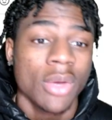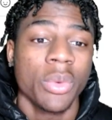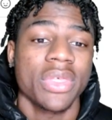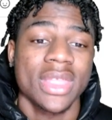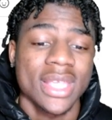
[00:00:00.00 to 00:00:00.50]

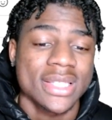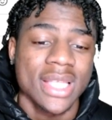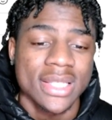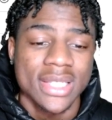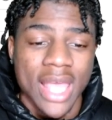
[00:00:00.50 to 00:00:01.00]
with this
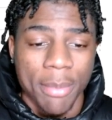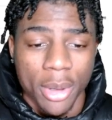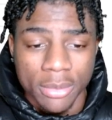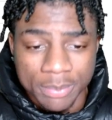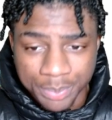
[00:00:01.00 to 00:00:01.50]
thing today,
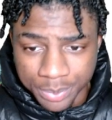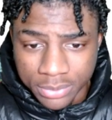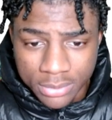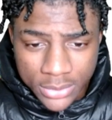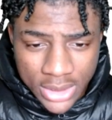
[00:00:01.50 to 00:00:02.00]
bro.
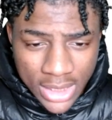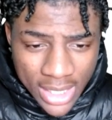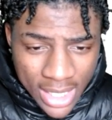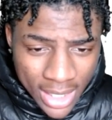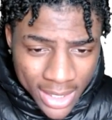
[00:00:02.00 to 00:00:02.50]

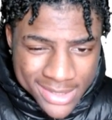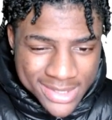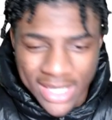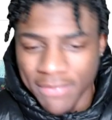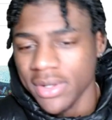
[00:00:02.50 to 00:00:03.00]
Uh, it's
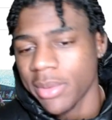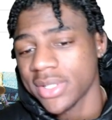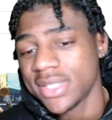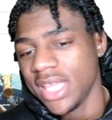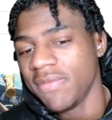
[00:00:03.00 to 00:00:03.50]
Stephen, bro.
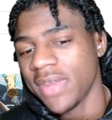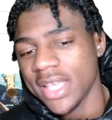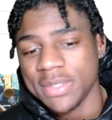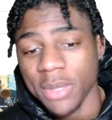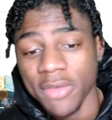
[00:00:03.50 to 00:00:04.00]
Stephen
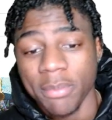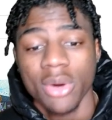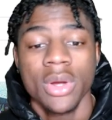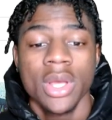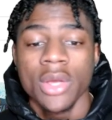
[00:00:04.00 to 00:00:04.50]
A. Smith,
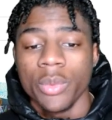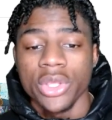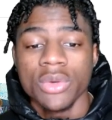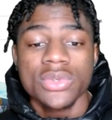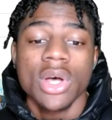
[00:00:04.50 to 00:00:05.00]
bro.
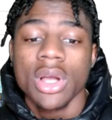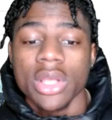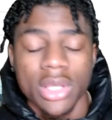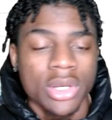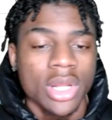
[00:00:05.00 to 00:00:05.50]
When you talk,
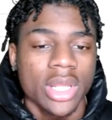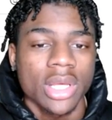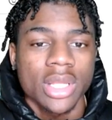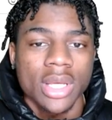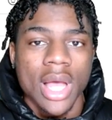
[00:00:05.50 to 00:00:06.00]
you know
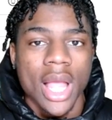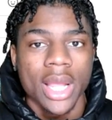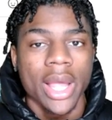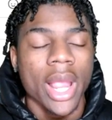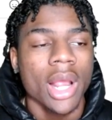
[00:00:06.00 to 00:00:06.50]
the the
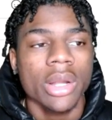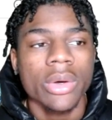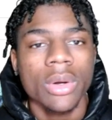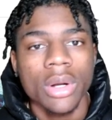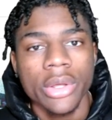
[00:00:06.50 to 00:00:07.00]
cock, cock, loo.
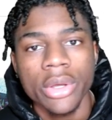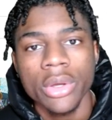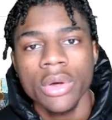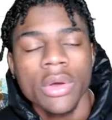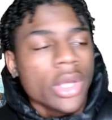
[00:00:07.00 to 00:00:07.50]

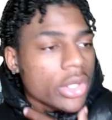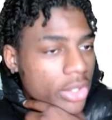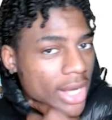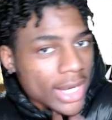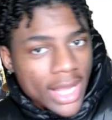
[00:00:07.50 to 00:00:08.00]
doo, You
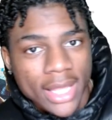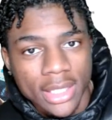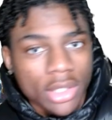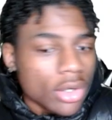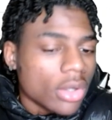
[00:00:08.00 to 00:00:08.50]
know how they got
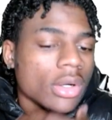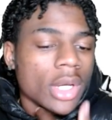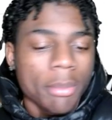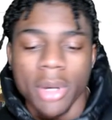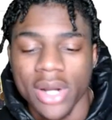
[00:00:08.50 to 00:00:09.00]
the little
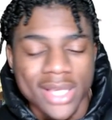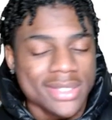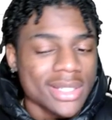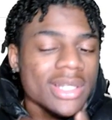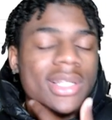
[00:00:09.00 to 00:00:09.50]
Bro,
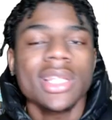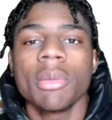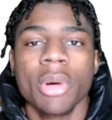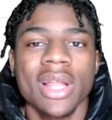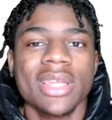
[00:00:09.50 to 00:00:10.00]
that's literally
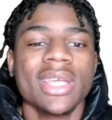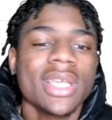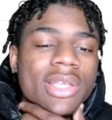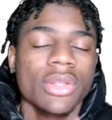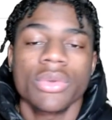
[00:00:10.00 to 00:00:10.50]
LeBron dick
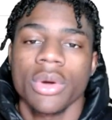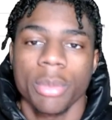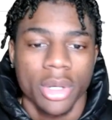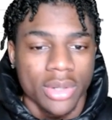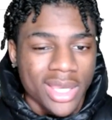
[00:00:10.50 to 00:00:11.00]
in your throat,
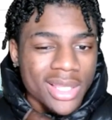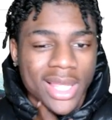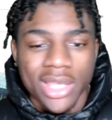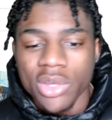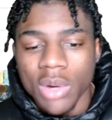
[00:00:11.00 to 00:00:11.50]
bro. Get
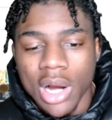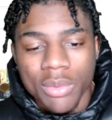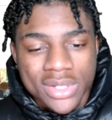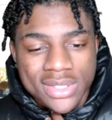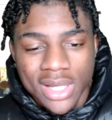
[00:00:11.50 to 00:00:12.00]
like you
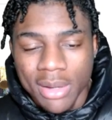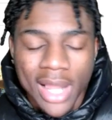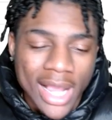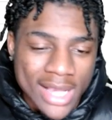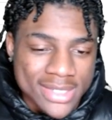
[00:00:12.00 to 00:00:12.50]
always talk.
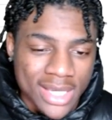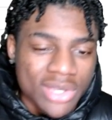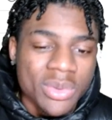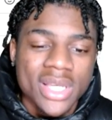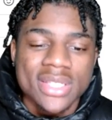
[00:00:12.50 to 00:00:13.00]
Like I said,
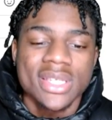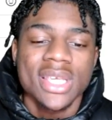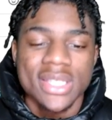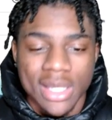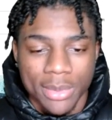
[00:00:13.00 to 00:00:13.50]
you niggas
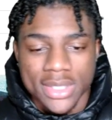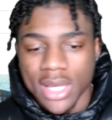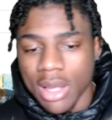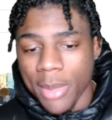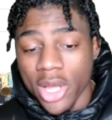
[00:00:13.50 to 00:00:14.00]
need something to
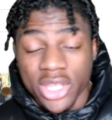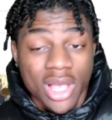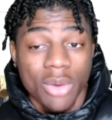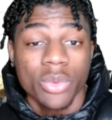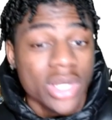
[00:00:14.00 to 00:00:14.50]
talk about, and
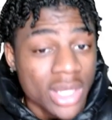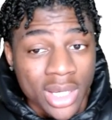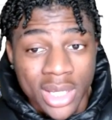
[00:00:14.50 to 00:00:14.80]
y'all wouldn't